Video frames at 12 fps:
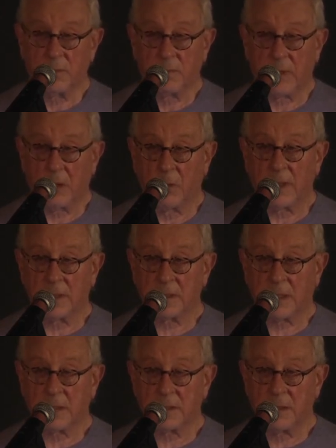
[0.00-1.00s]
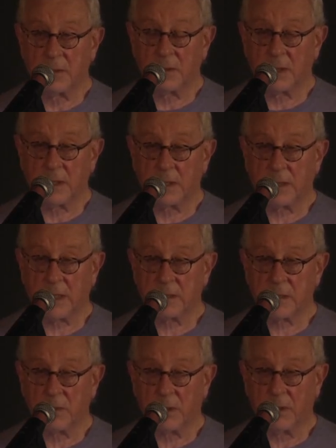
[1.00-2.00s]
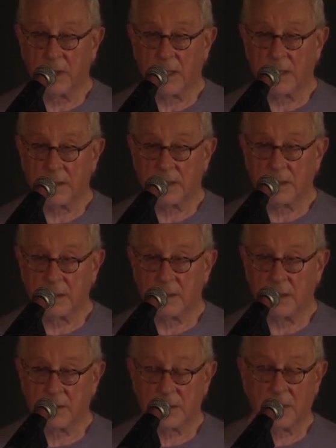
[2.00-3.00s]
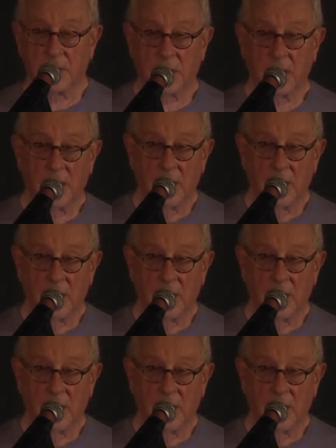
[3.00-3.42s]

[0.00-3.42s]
bear witness against the nuclear tests that were going on at the atomic